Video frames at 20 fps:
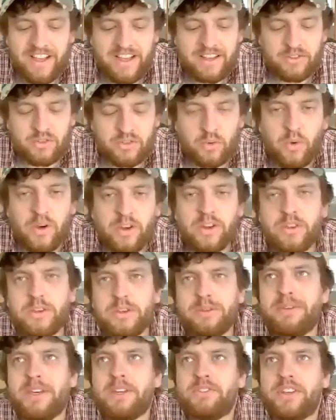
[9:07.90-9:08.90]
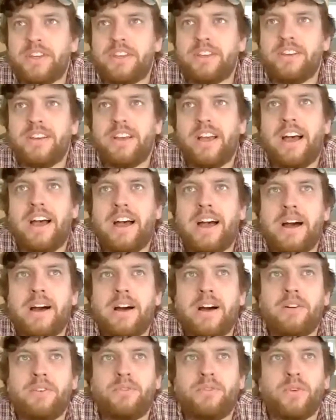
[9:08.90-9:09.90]
So what are you missing
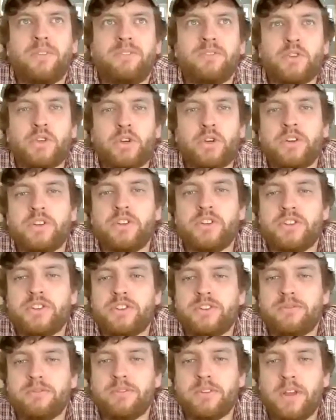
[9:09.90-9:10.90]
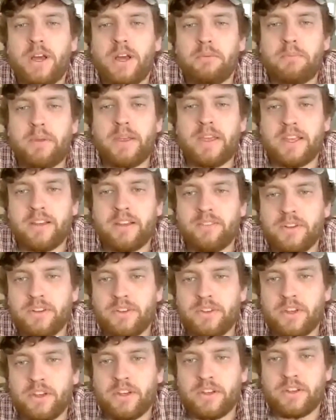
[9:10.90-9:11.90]
from church, not being able
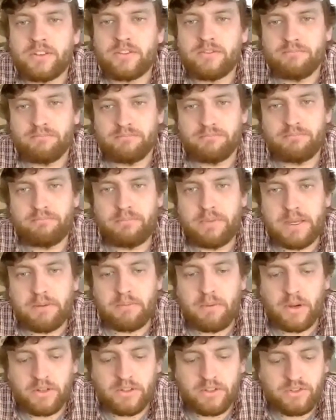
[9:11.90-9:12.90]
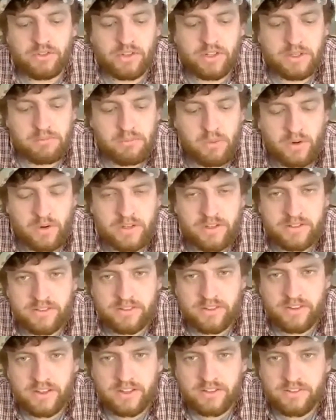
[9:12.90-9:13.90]
to be about on Sunday mornings
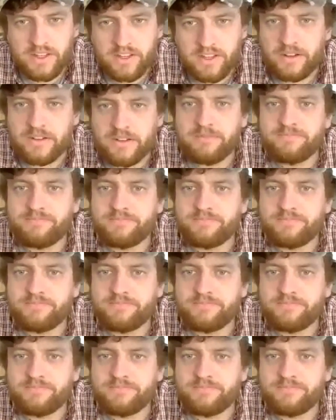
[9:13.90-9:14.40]
and things like that?